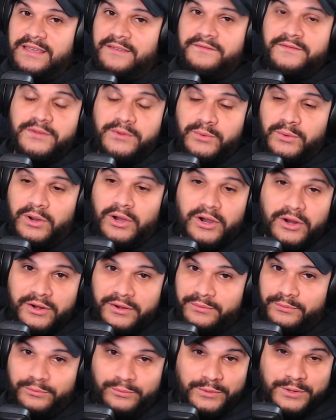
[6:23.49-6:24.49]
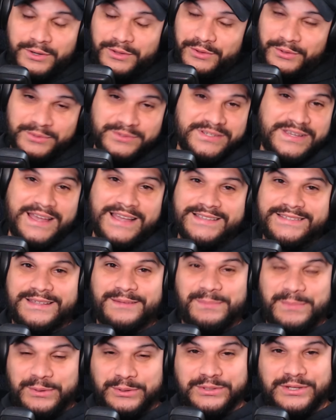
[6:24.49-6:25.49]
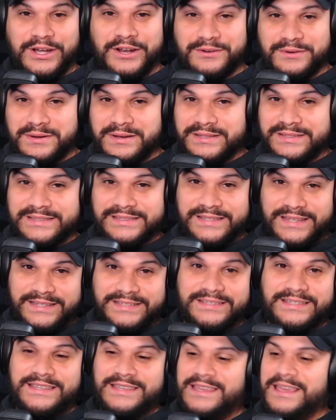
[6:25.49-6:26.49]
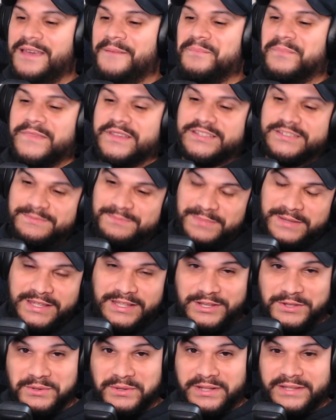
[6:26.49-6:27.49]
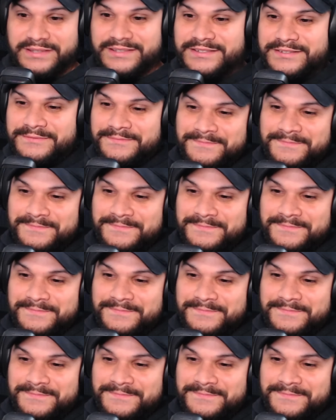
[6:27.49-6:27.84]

if you are one of those guys that build 160 speed units.